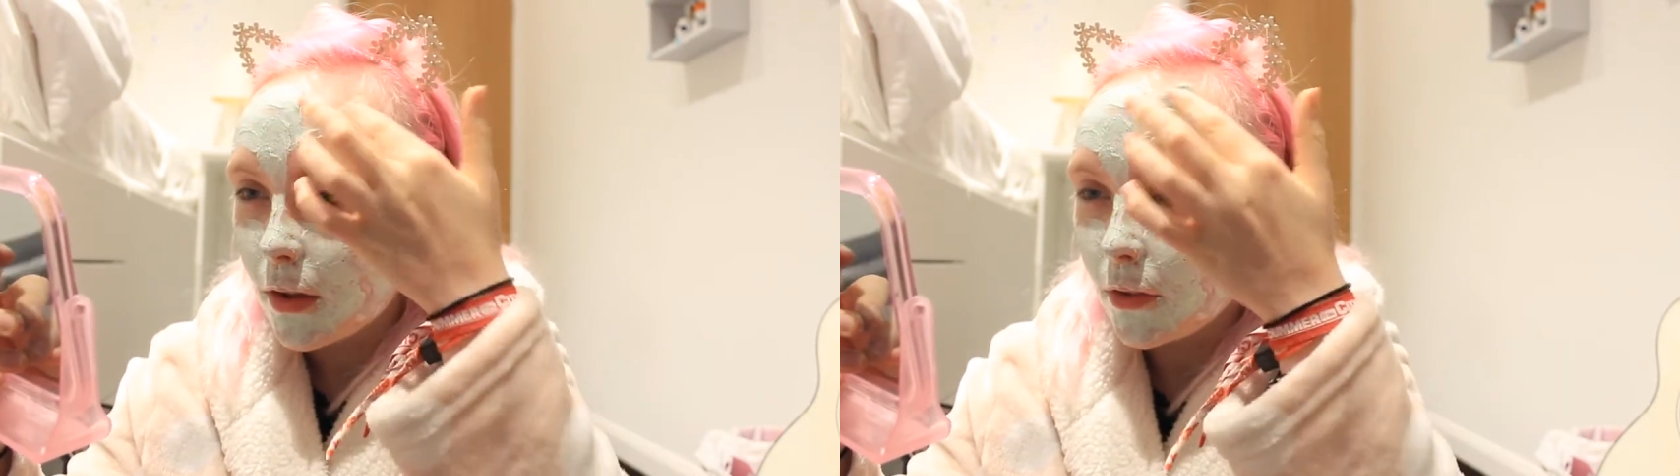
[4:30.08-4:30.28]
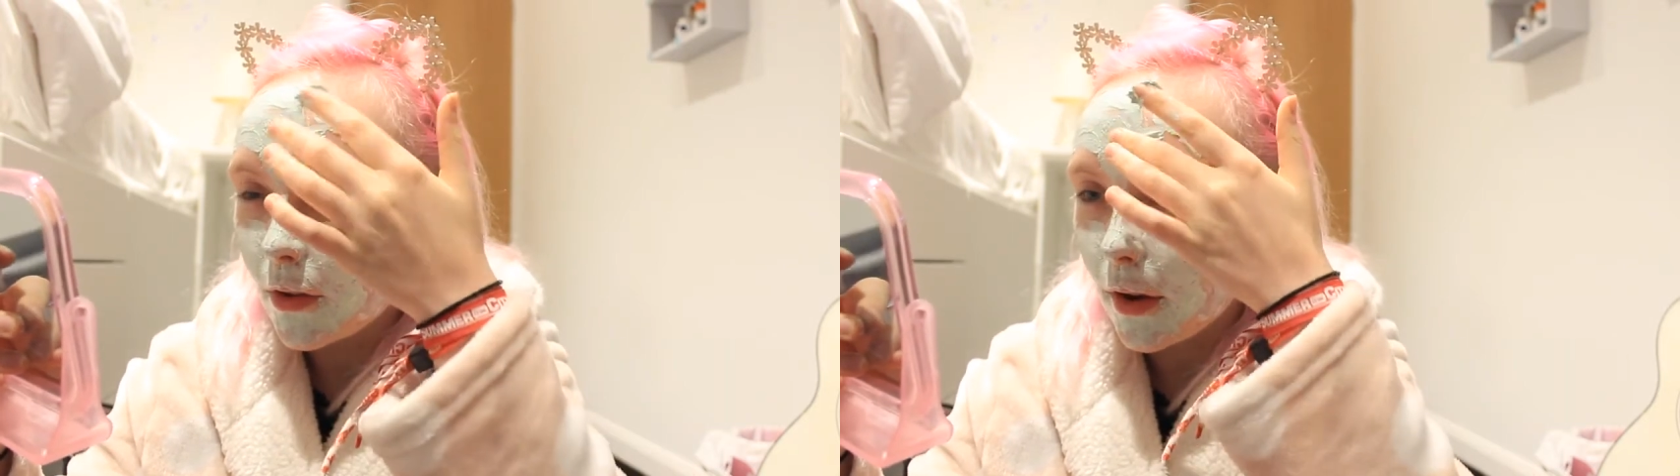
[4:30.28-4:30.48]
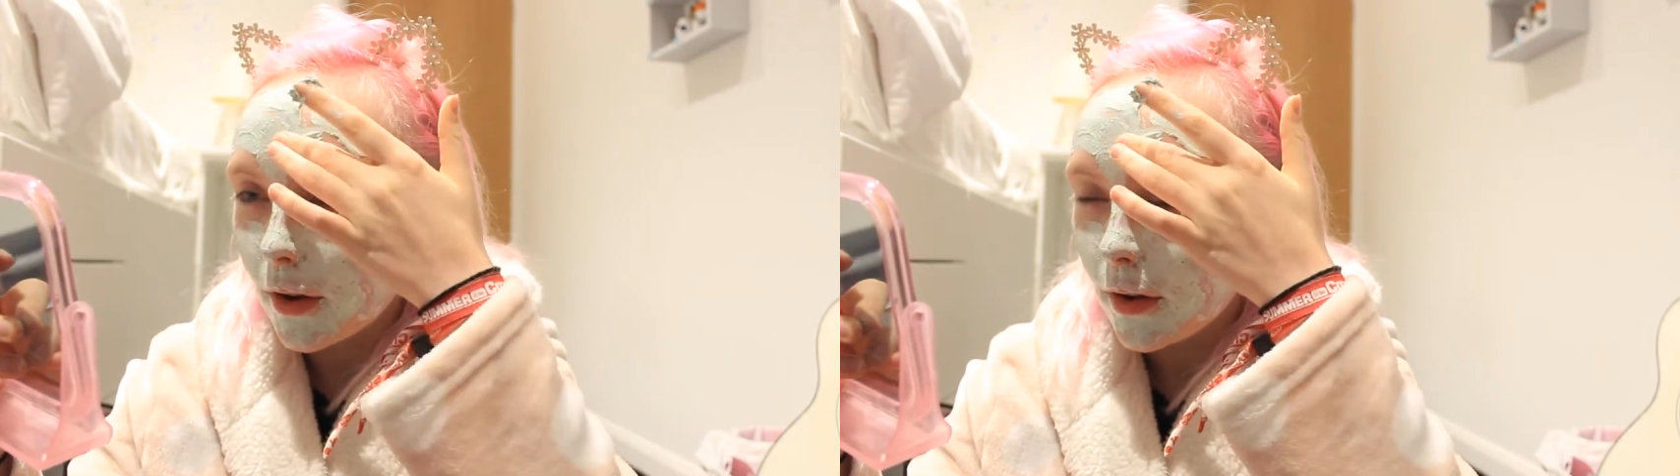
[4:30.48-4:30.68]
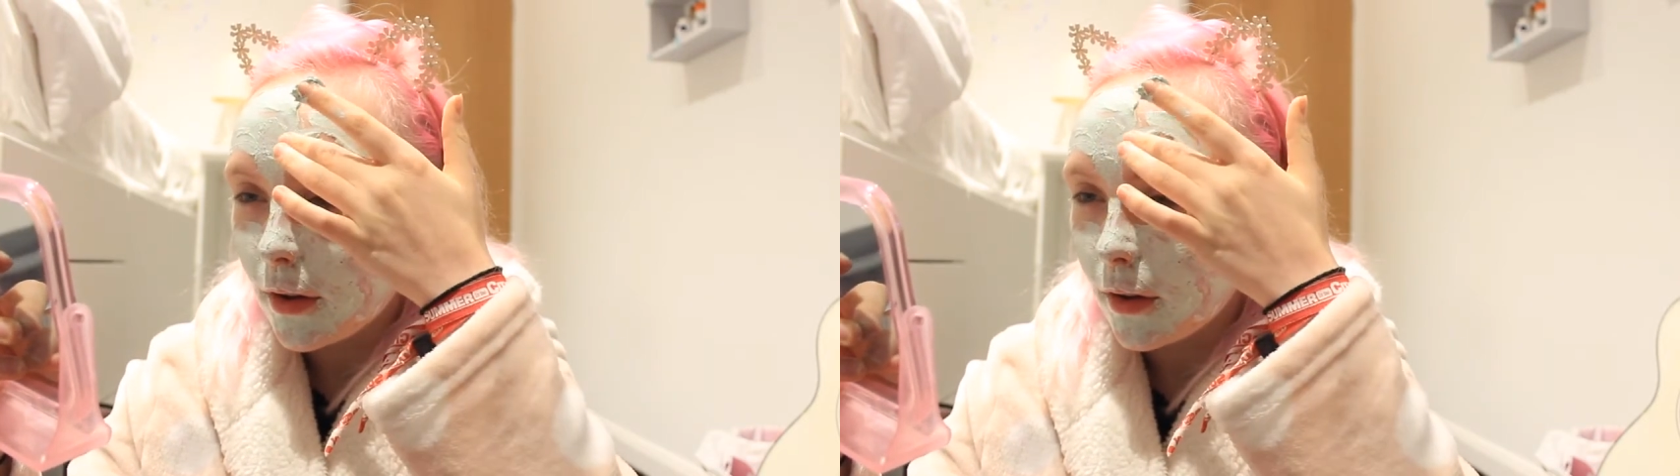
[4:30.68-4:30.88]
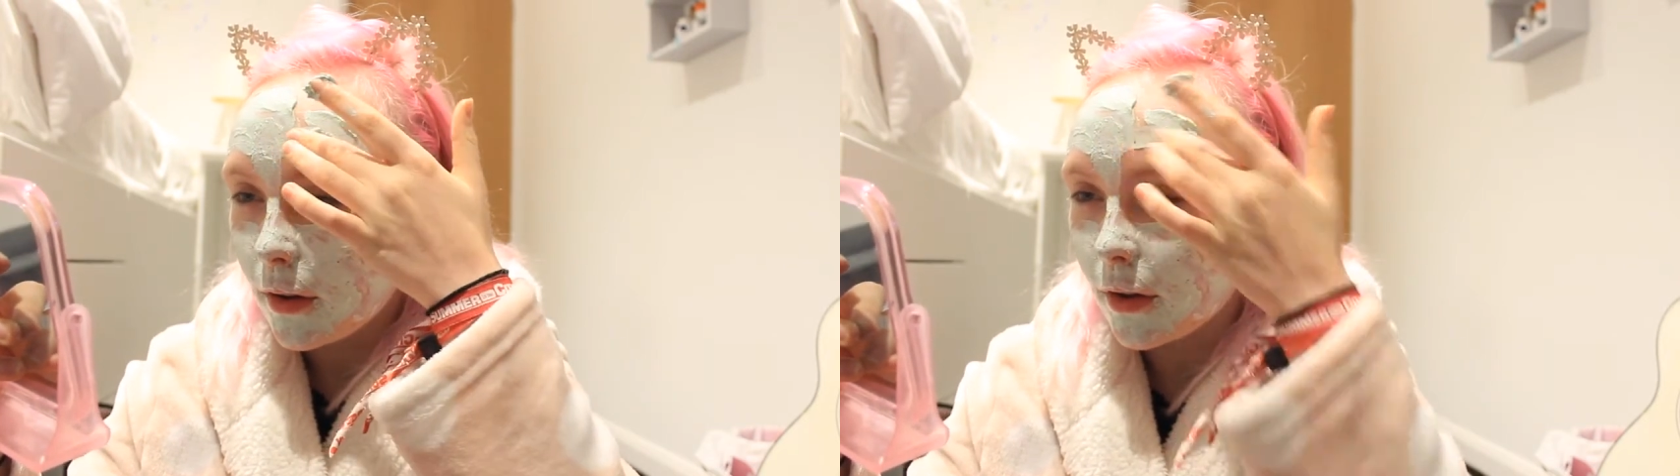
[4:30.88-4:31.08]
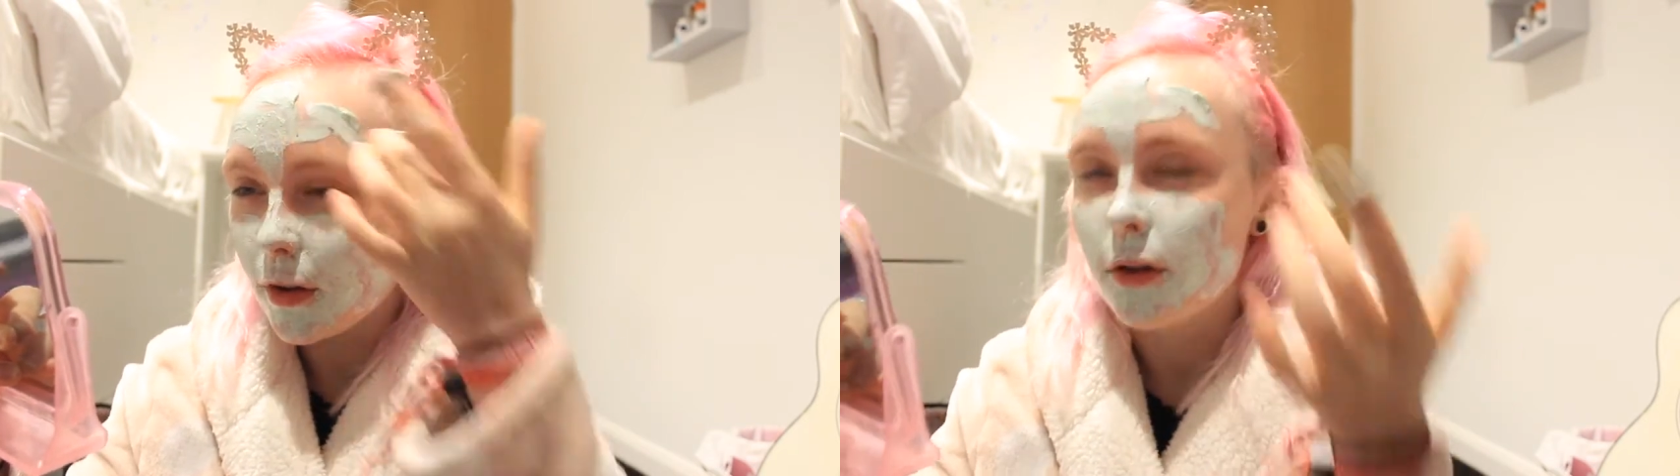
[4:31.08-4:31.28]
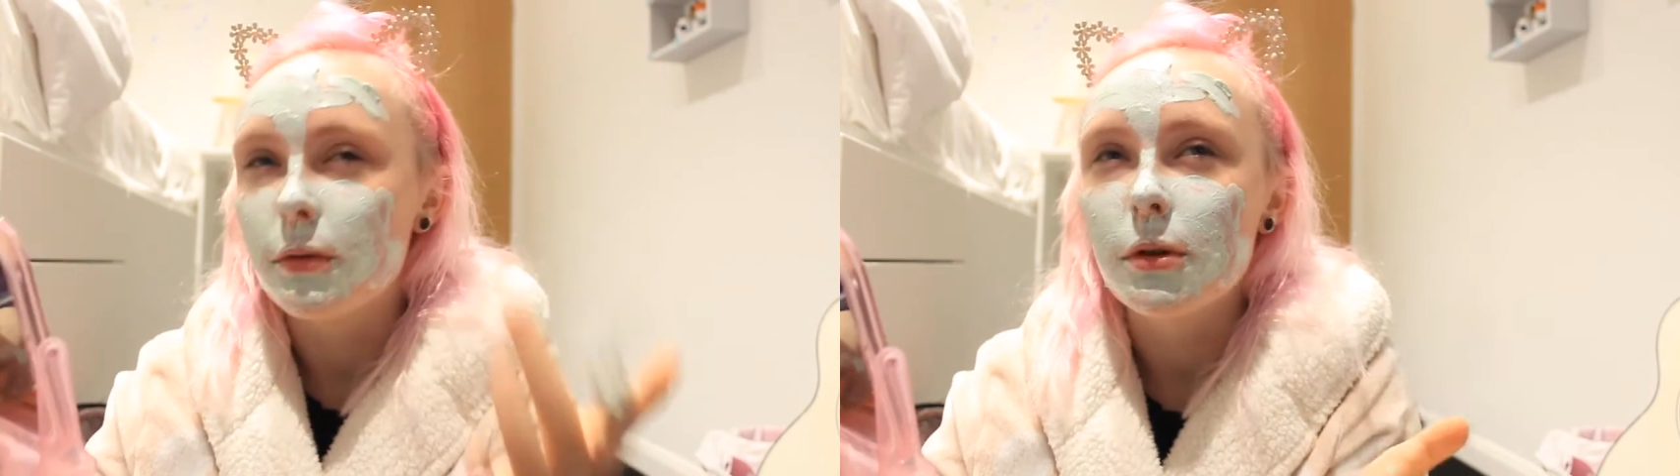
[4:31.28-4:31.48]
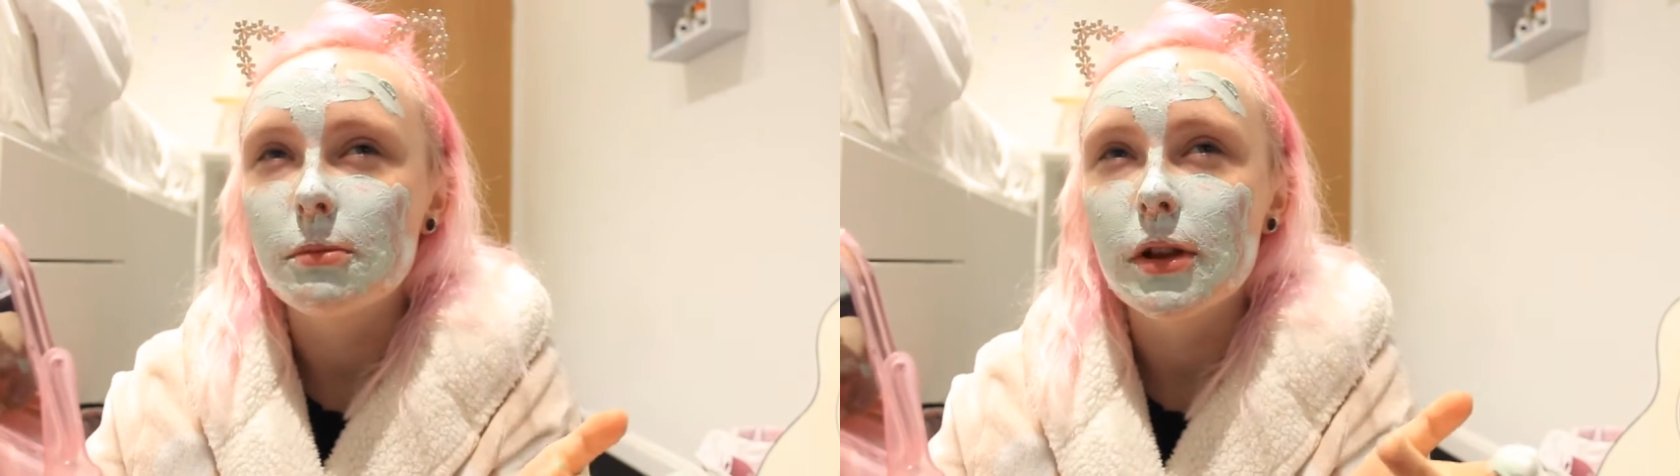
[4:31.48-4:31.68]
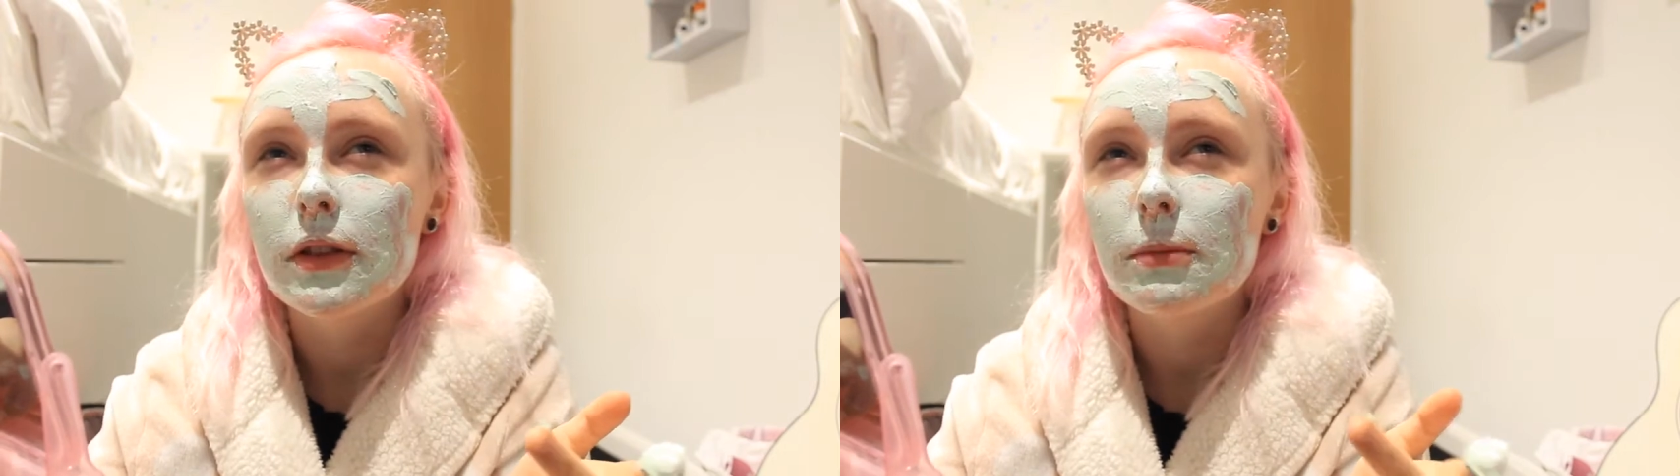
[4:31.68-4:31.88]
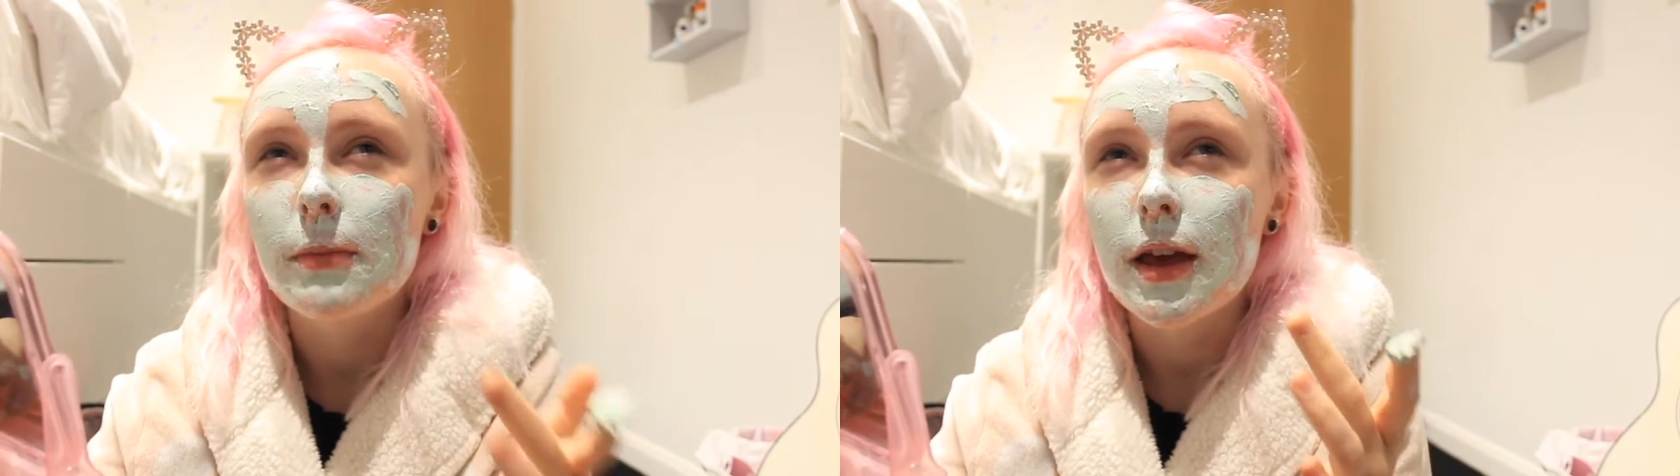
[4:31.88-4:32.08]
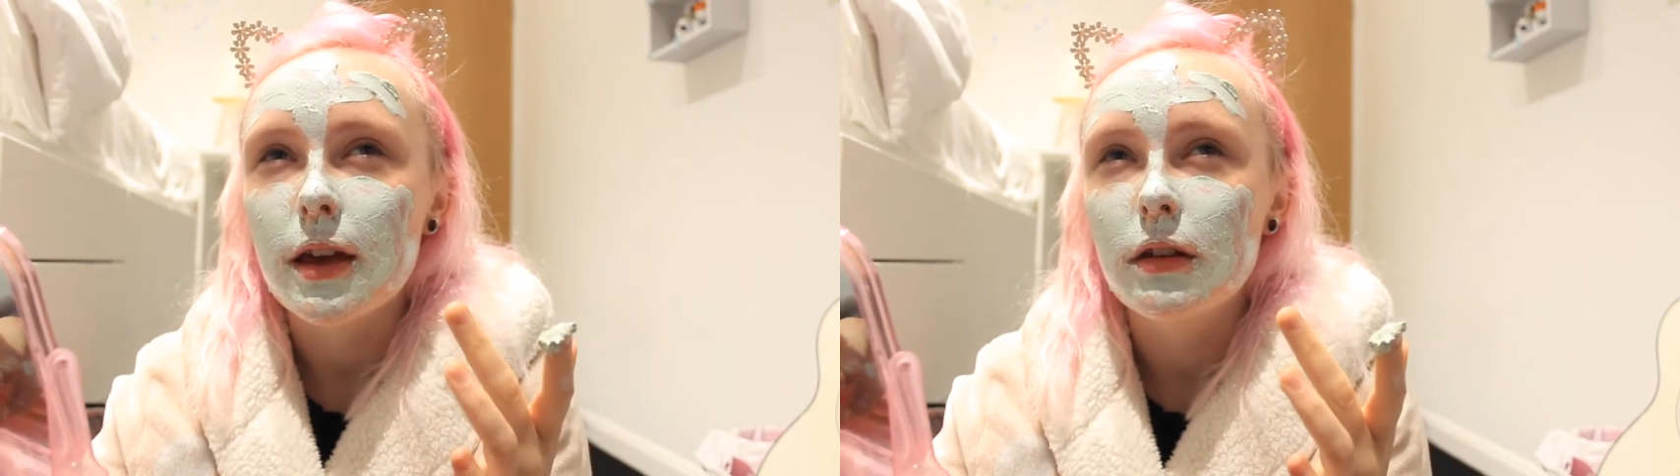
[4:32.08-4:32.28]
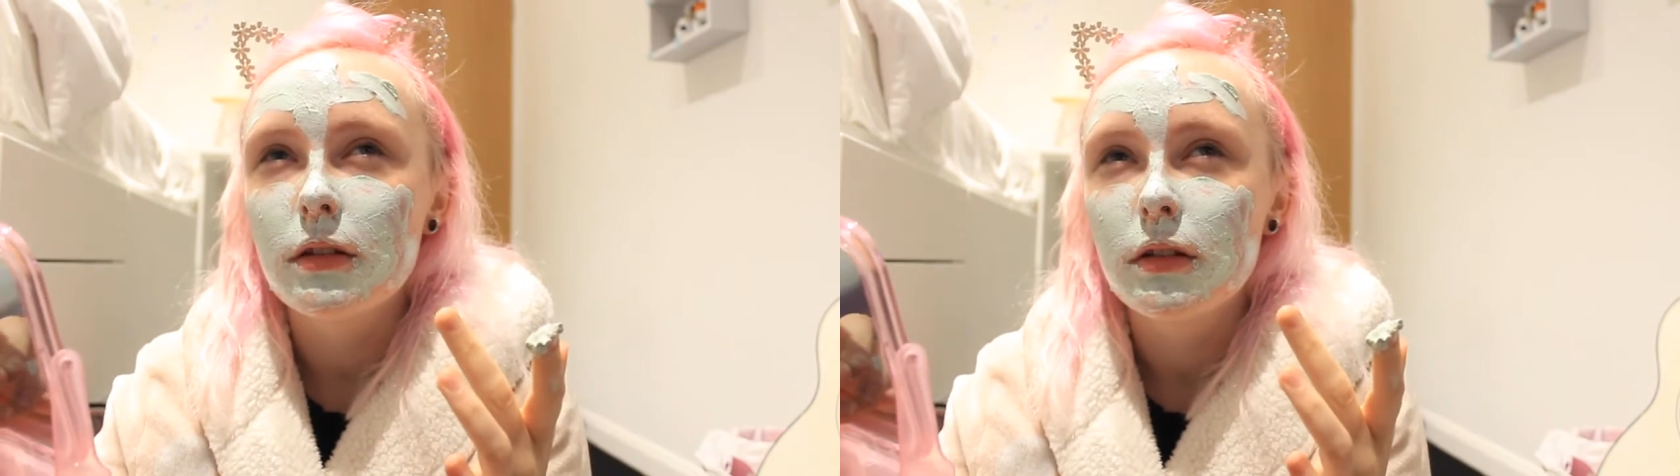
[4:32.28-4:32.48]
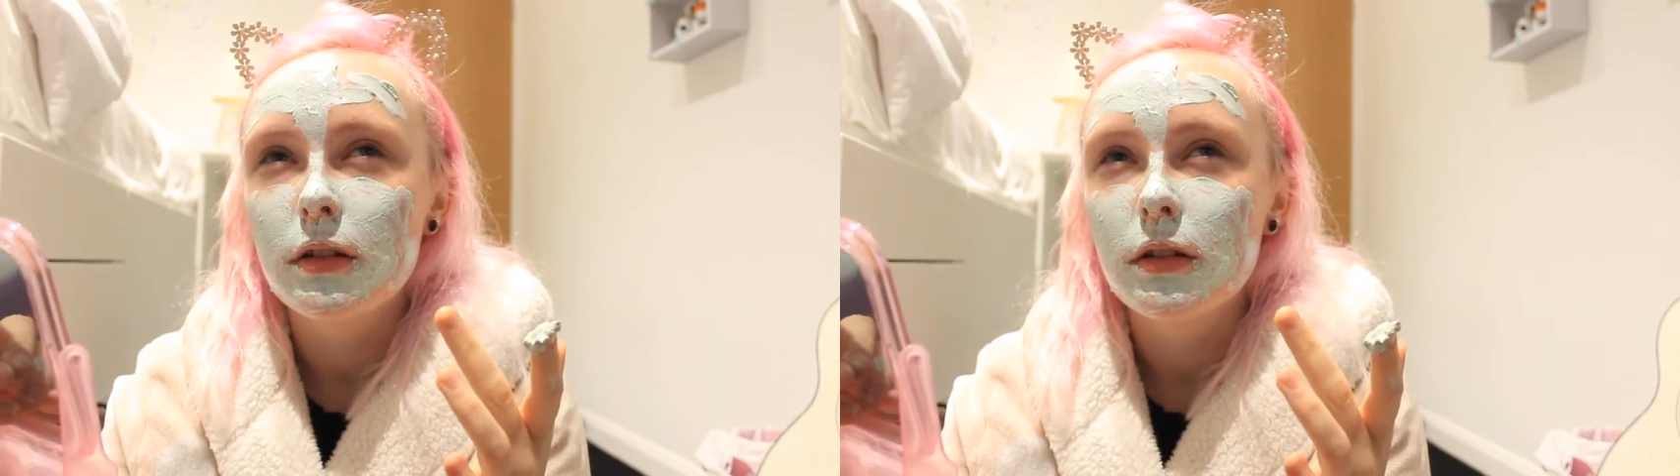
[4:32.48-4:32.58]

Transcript: So, oh no, what month's May?